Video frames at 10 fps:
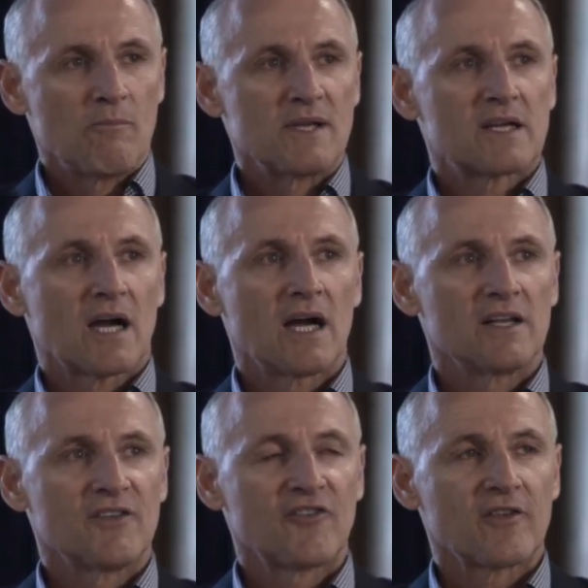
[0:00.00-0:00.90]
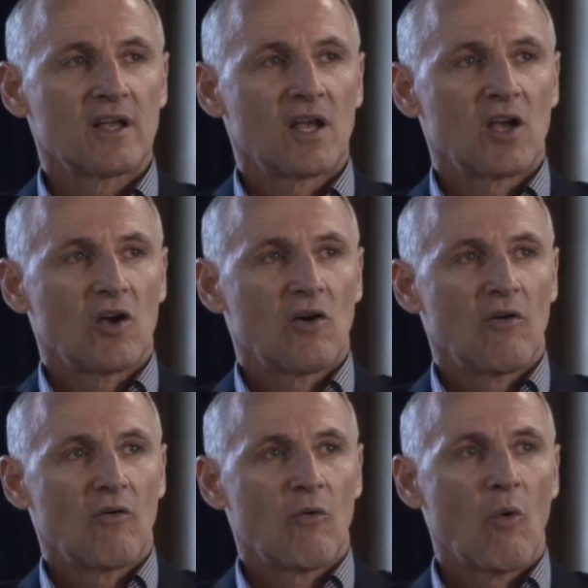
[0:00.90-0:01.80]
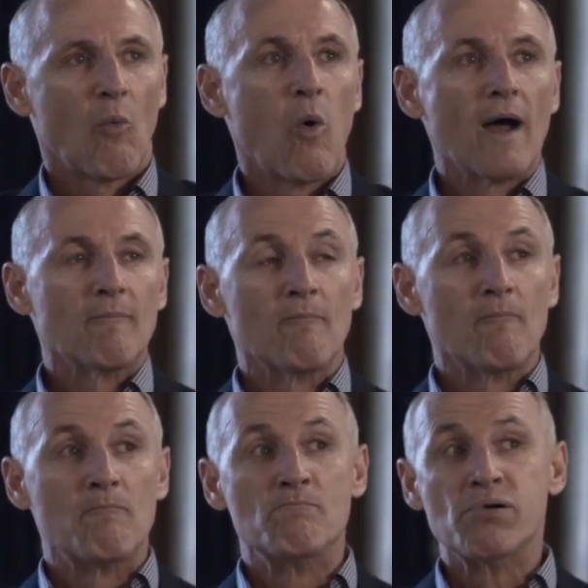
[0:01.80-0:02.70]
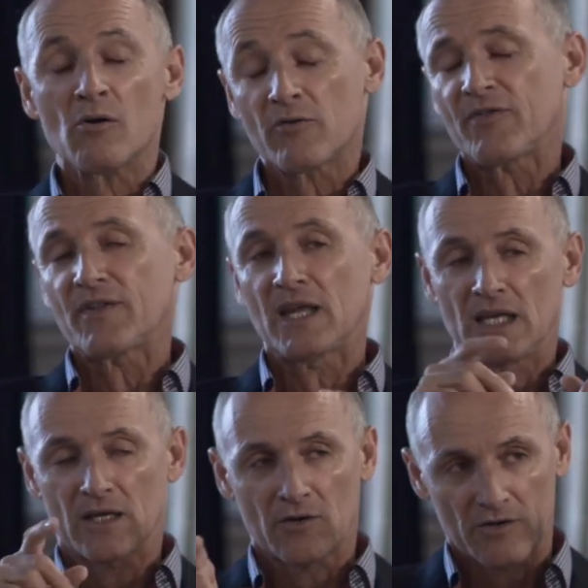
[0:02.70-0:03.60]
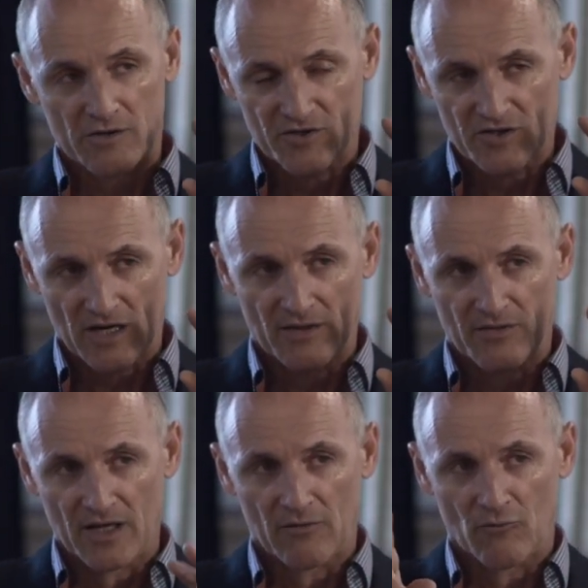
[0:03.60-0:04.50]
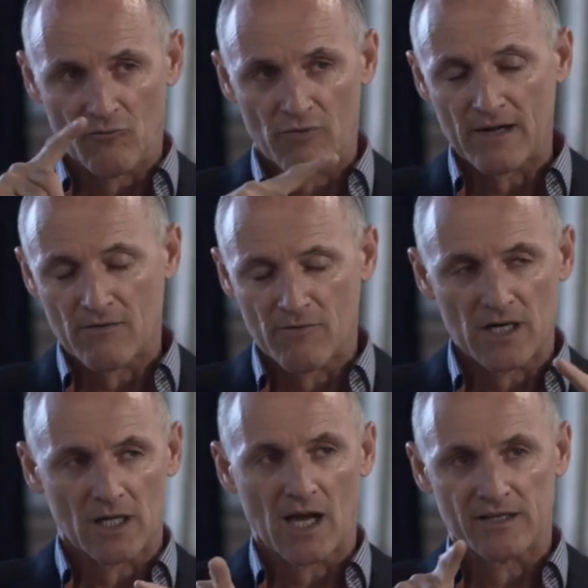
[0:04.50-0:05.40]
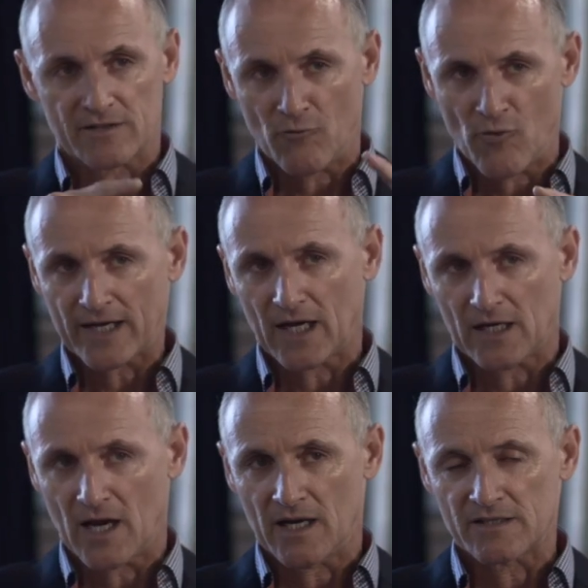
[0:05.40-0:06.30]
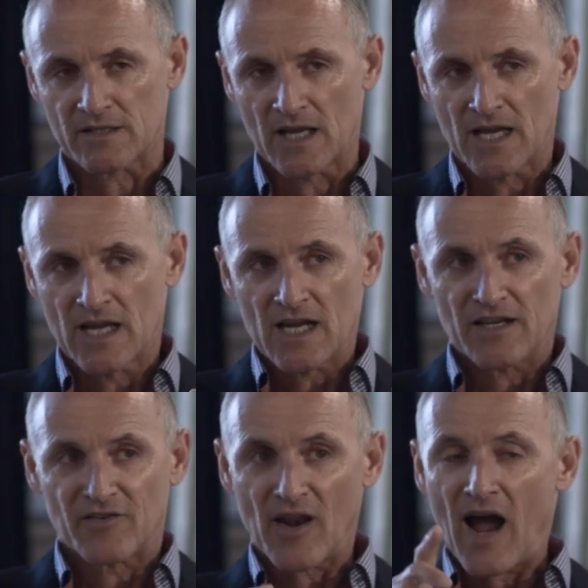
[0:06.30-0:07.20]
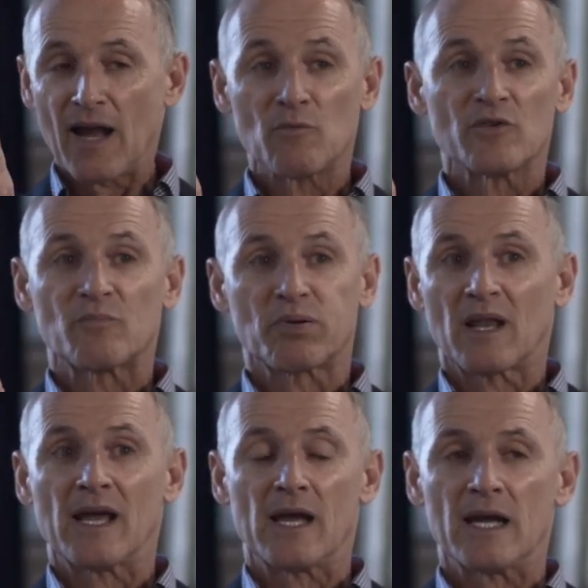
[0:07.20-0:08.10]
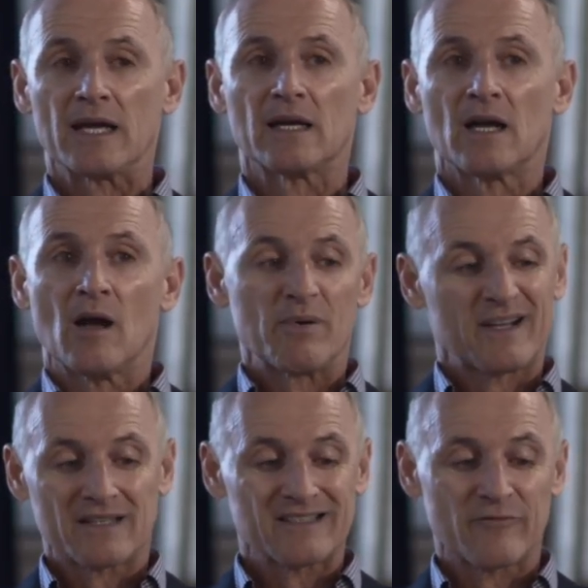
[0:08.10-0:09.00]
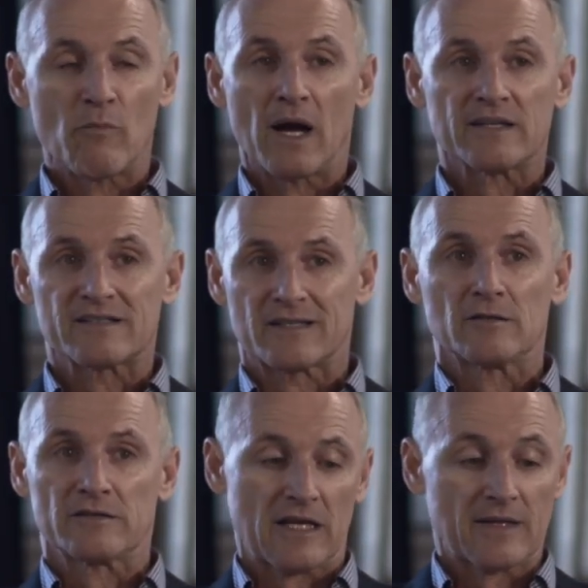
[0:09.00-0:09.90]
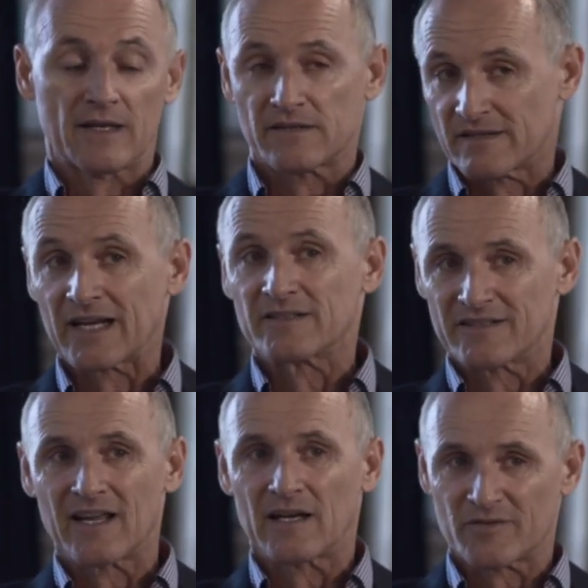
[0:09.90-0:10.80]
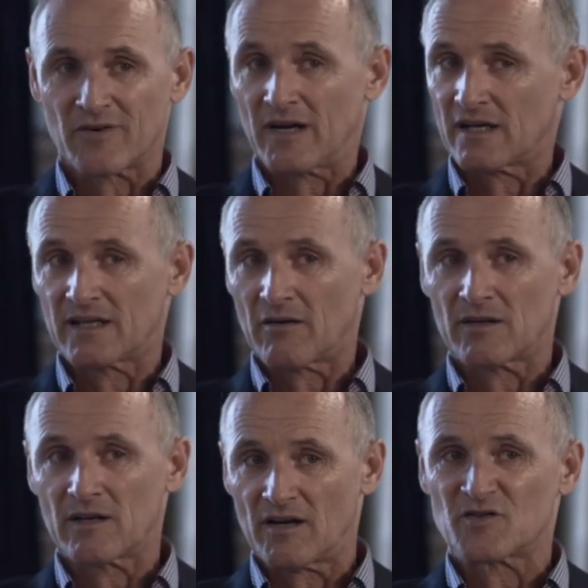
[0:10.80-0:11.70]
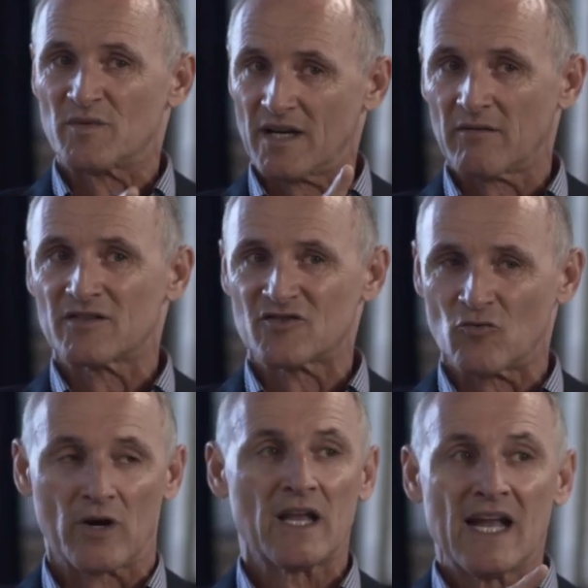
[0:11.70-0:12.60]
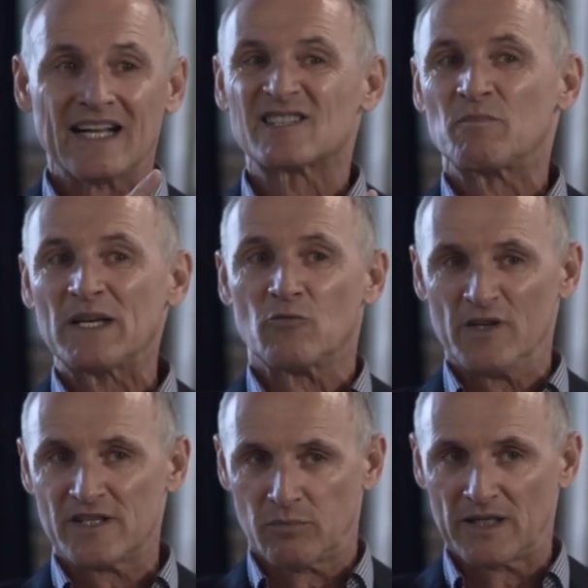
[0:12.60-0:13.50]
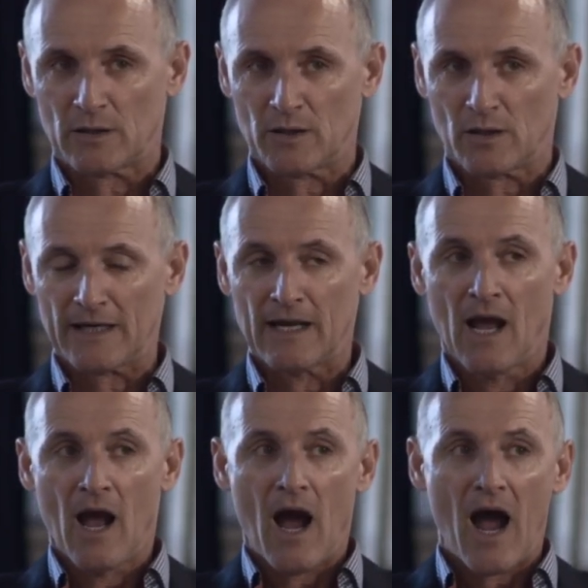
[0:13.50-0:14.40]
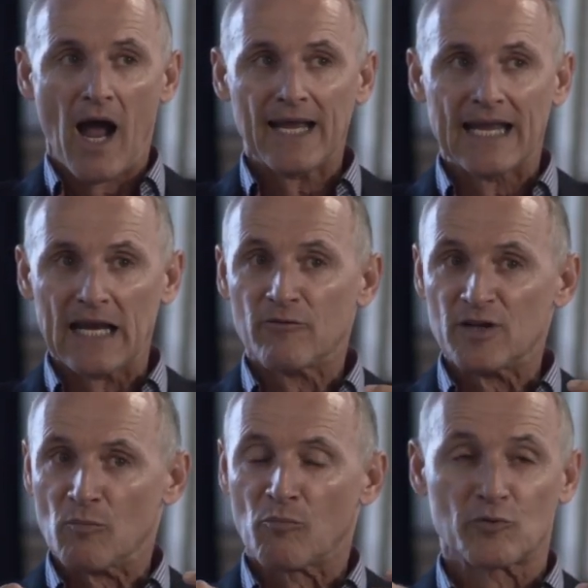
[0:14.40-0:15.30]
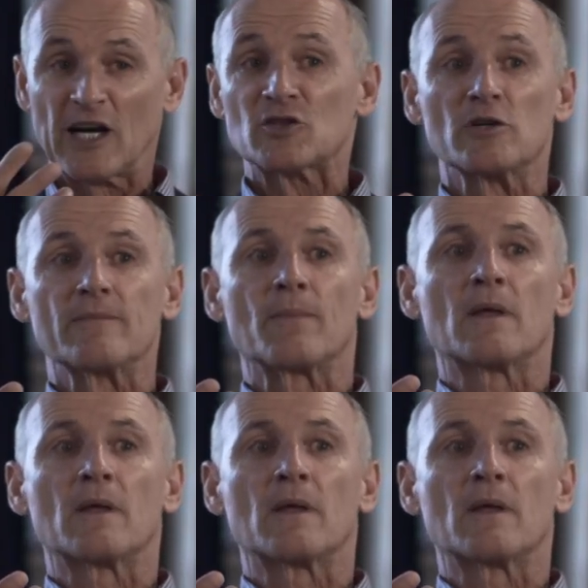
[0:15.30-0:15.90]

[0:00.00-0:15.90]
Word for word: because what both he and Hirsch, I think, re realized and recognized is that I was playing because of my skill set. That is to say, I could stand up straight, I could carry the costume, carry a sword, and speak reasonably clearly. I gave the impression